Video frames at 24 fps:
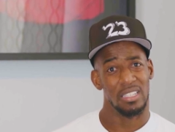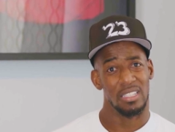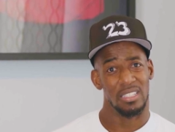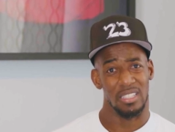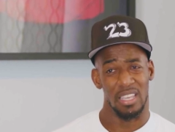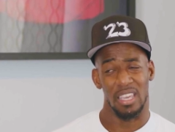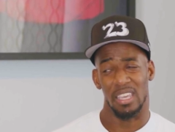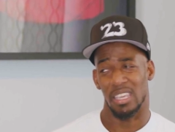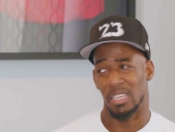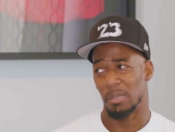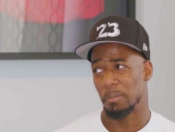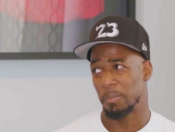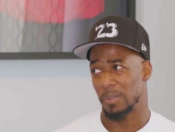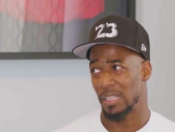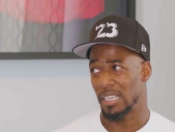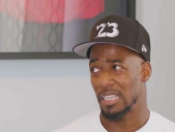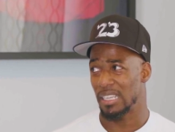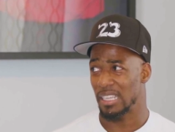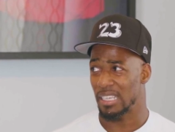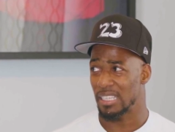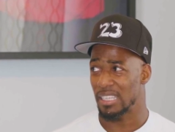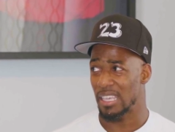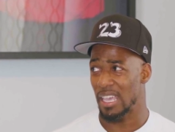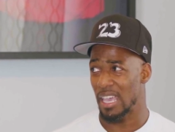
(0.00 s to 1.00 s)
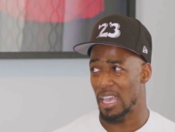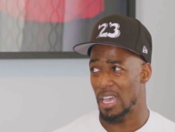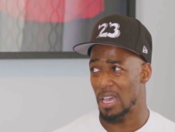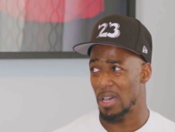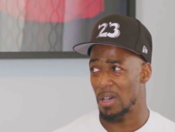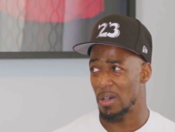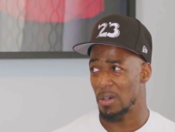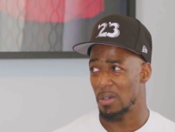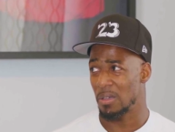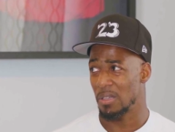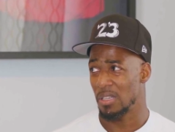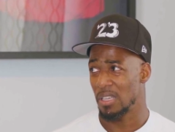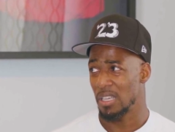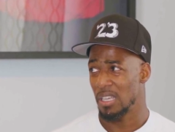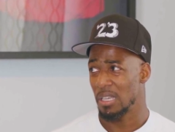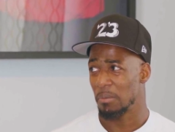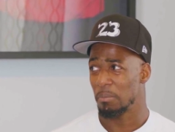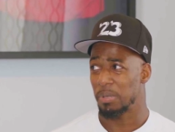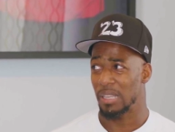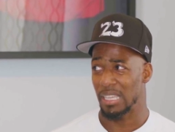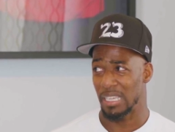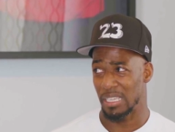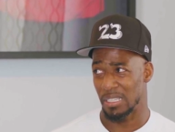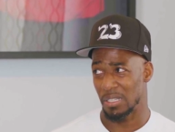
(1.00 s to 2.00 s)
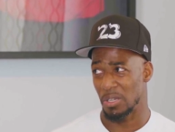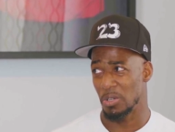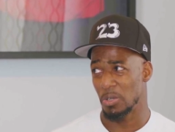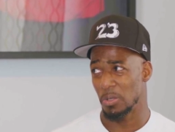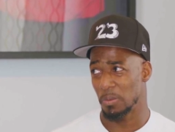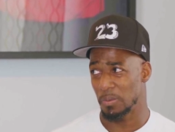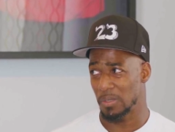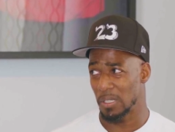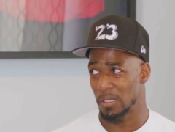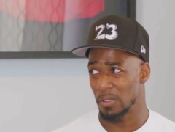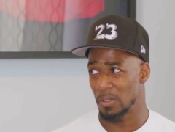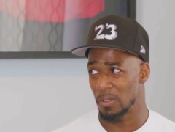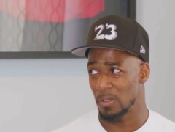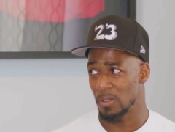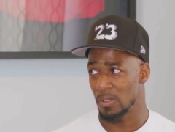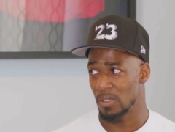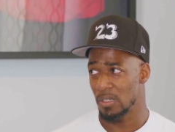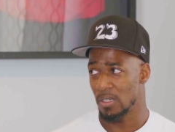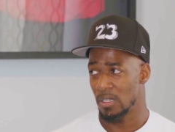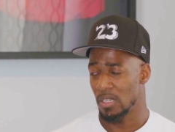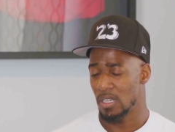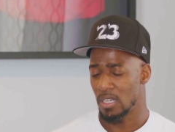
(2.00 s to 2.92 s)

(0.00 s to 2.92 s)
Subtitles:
Yeah, he played at Cal, played hoop too.